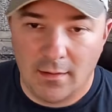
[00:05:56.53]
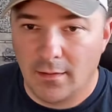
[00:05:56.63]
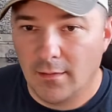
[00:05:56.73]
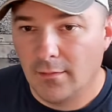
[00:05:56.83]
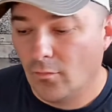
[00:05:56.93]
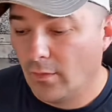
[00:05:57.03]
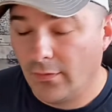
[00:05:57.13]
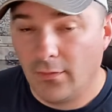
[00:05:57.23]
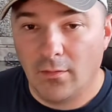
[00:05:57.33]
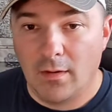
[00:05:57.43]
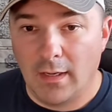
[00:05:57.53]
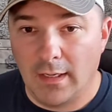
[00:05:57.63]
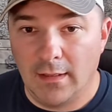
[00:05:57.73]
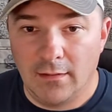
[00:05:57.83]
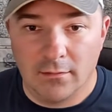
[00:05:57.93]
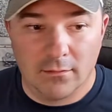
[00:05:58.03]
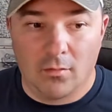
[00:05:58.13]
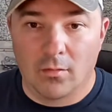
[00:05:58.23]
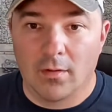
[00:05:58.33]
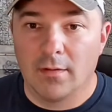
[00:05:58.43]
with a
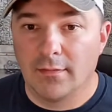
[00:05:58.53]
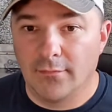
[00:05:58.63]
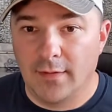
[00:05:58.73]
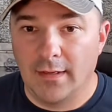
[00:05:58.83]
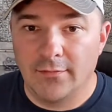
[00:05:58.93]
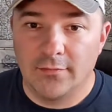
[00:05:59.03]
LoRa device.